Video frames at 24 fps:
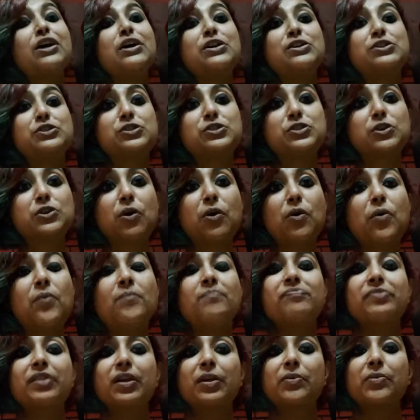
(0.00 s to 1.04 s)
So
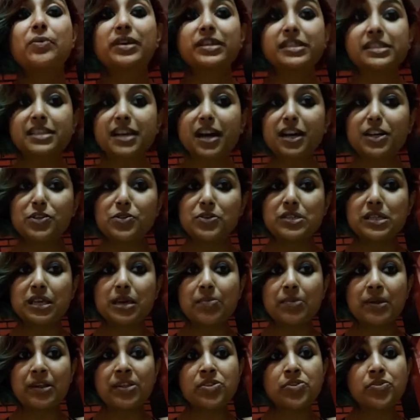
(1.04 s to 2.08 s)
we can start using a
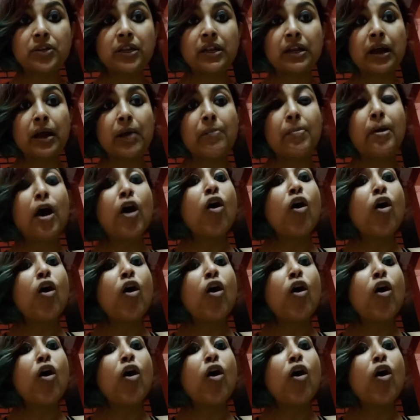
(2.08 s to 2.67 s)
menstrual cup,